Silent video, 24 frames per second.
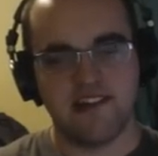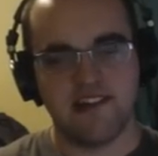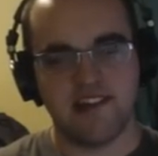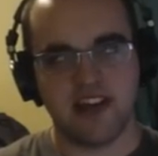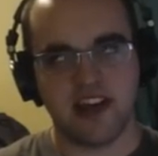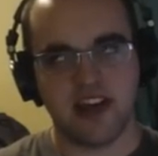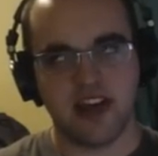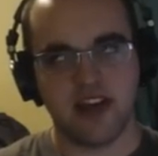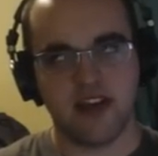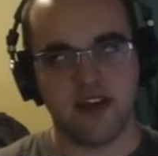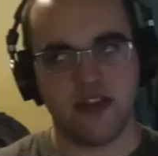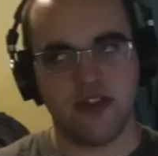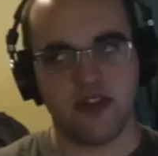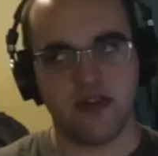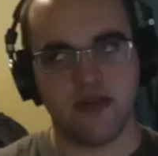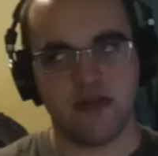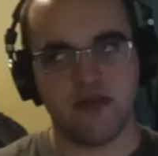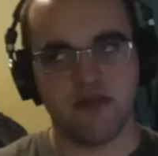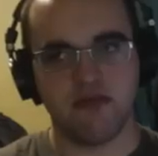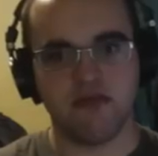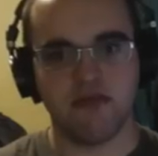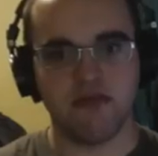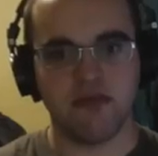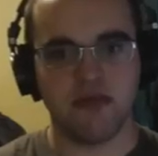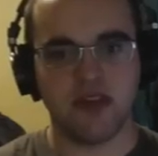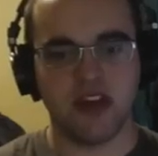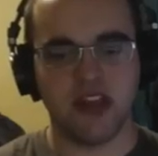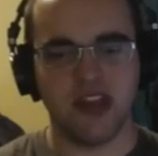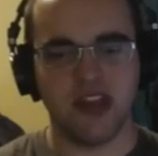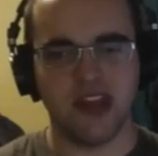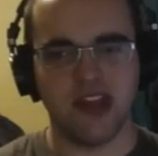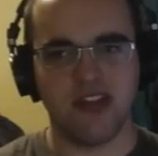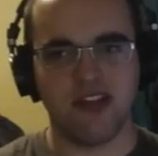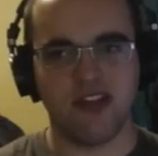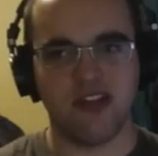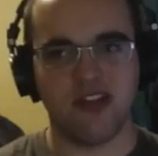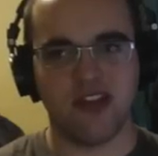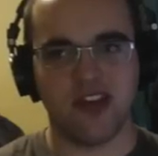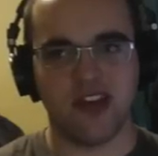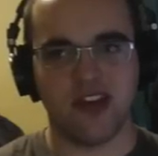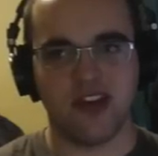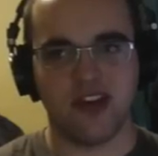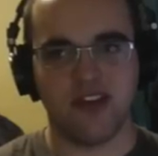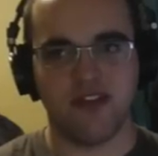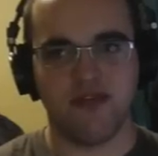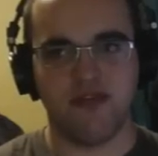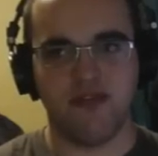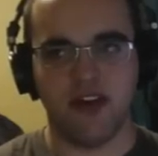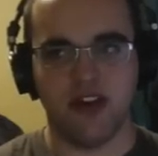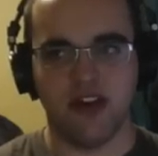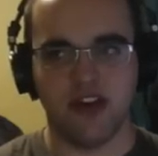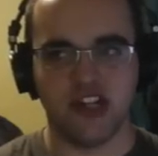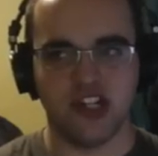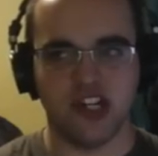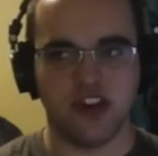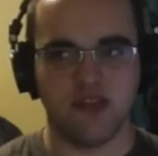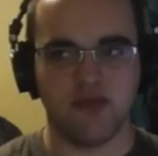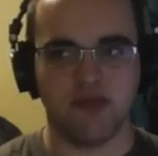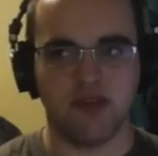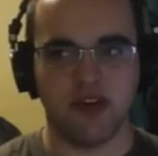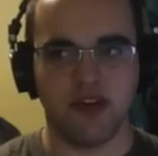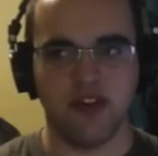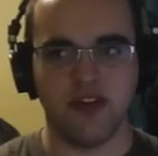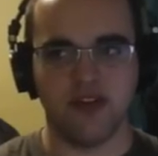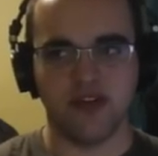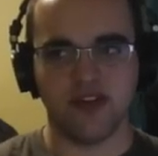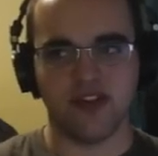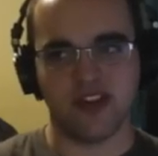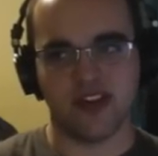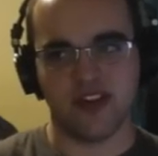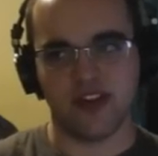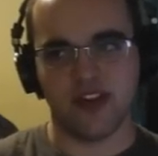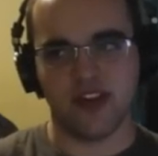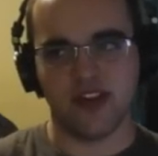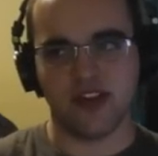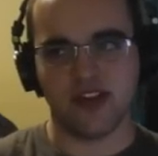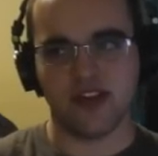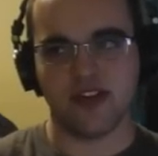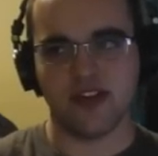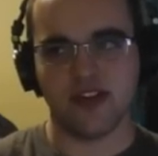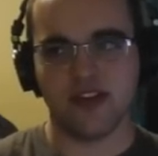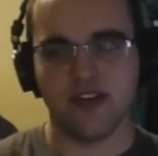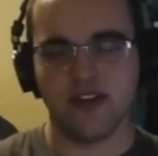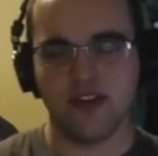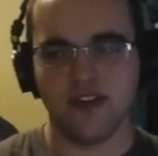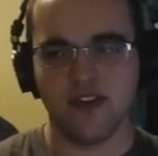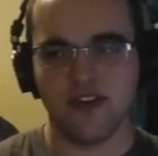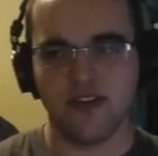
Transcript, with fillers: I can't. Mm, unless uh, Fluttershy's brother is in this.